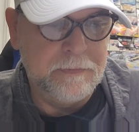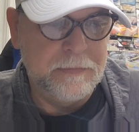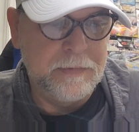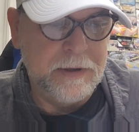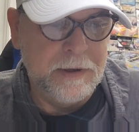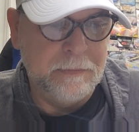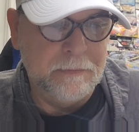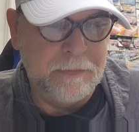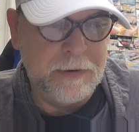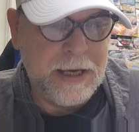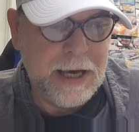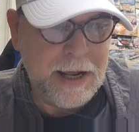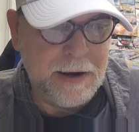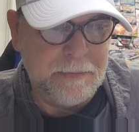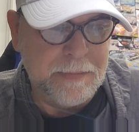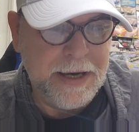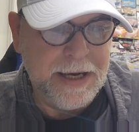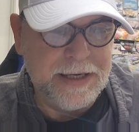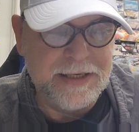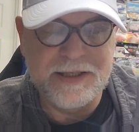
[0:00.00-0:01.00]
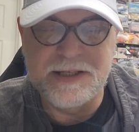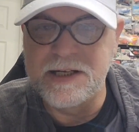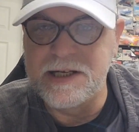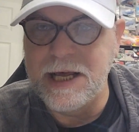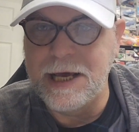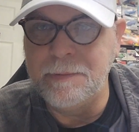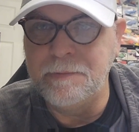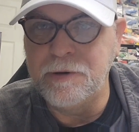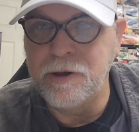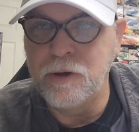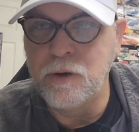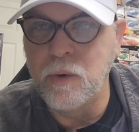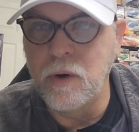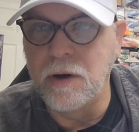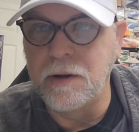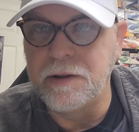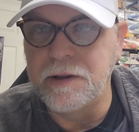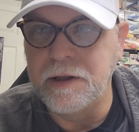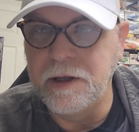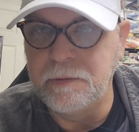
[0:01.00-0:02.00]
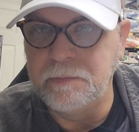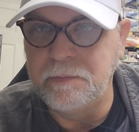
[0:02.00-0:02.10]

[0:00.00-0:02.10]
It kind of made its debut on the